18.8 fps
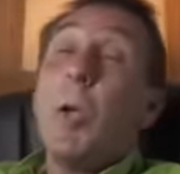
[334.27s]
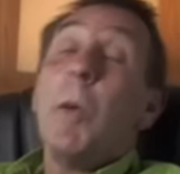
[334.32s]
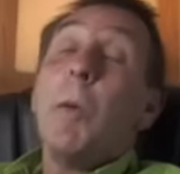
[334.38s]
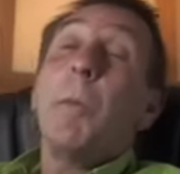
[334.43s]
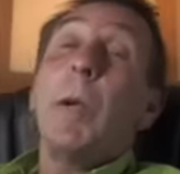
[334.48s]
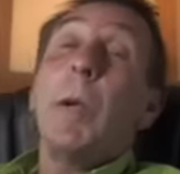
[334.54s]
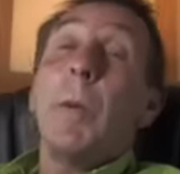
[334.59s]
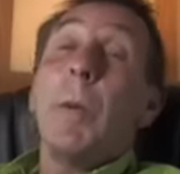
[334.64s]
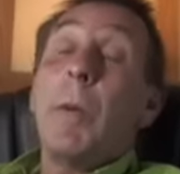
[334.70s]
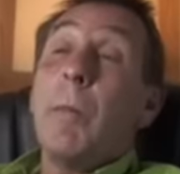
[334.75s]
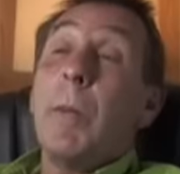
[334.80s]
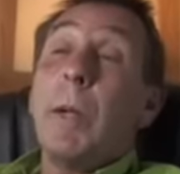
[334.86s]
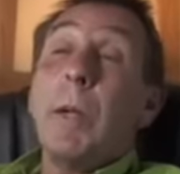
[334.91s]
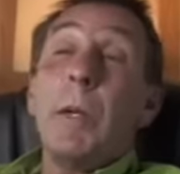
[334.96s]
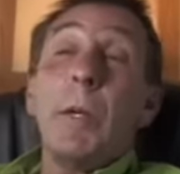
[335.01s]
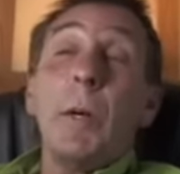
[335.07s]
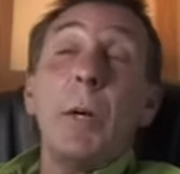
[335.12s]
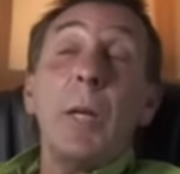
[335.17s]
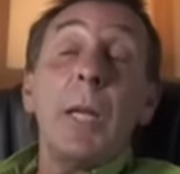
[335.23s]
But anyway, me
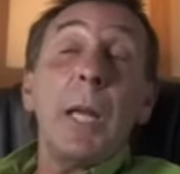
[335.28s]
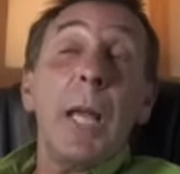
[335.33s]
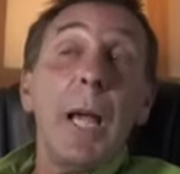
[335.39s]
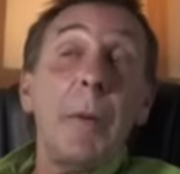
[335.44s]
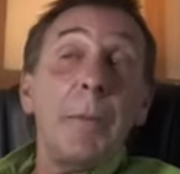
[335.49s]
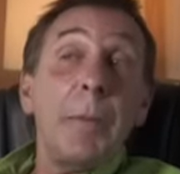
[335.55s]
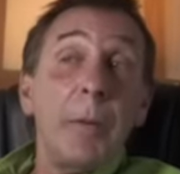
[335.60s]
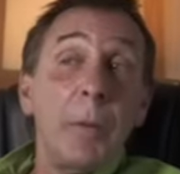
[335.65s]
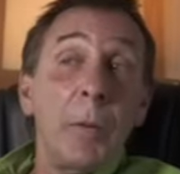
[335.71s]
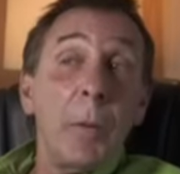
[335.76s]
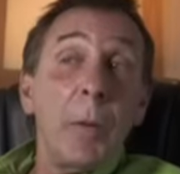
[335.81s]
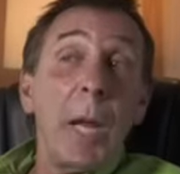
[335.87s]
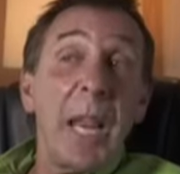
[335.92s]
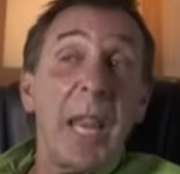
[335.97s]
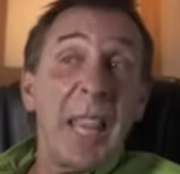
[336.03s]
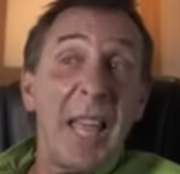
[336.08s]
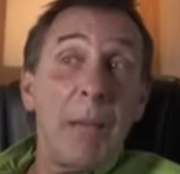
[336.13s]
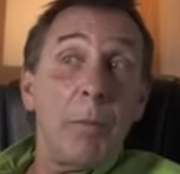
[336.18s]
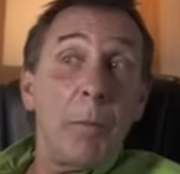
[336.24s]
and Tony lapped everyone
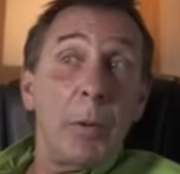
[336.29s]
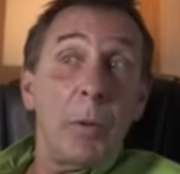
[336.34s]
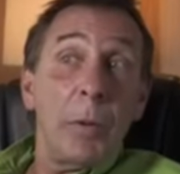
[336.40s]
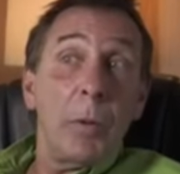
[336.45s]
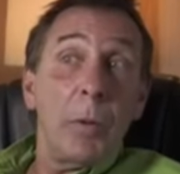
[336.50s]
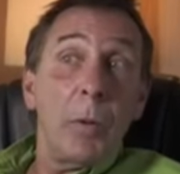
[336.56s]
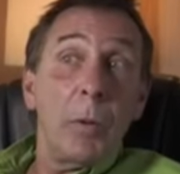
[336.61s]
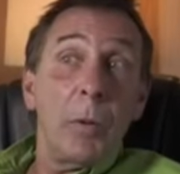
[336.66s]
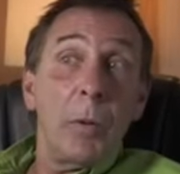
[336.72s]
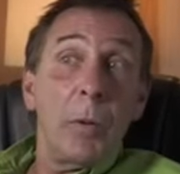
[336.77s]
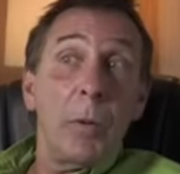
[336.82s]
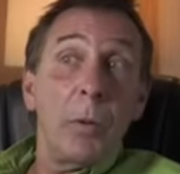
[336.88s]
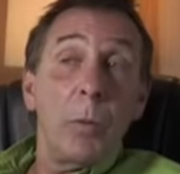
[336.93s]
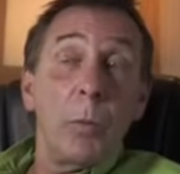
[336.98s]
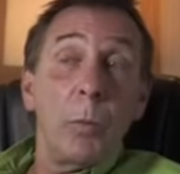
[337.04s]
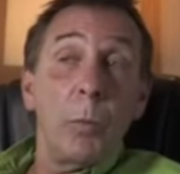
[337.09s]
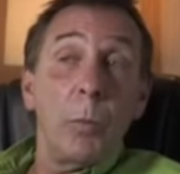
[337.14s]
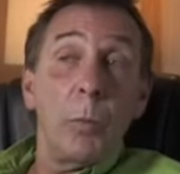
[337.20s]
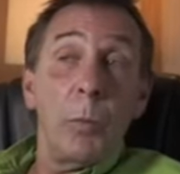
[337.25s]
in that moto.
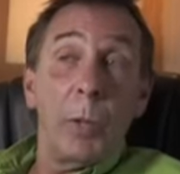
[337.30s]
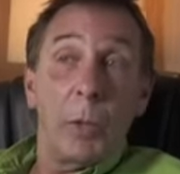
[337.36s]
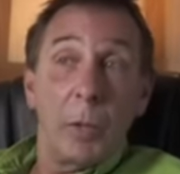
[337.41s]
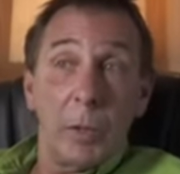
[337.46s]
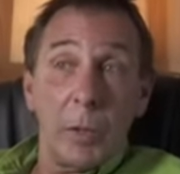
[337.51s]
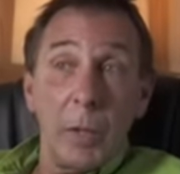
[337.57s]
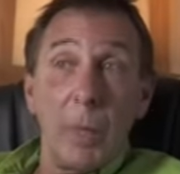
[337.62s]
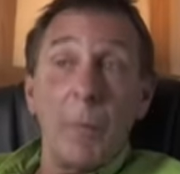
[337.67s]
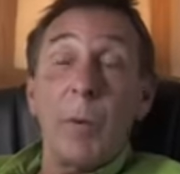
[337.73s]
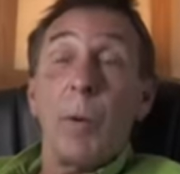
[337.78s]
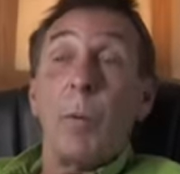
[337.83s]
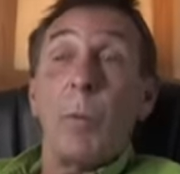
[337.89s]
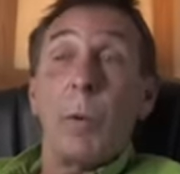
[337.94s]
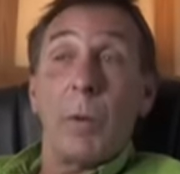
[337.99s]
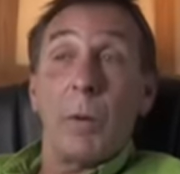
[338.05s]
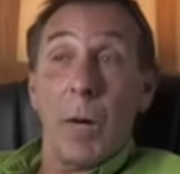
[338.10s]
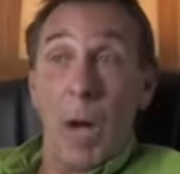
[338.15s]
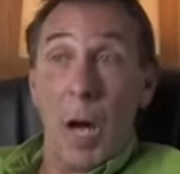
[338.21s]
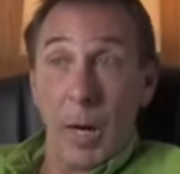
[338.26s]
We hooked up, we
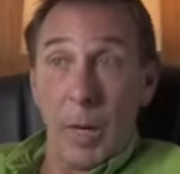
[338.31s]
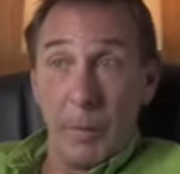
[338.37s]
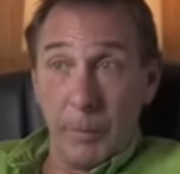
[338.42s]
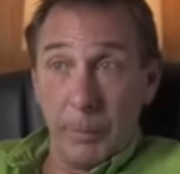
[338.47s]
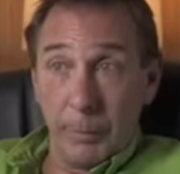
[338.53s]
were gone.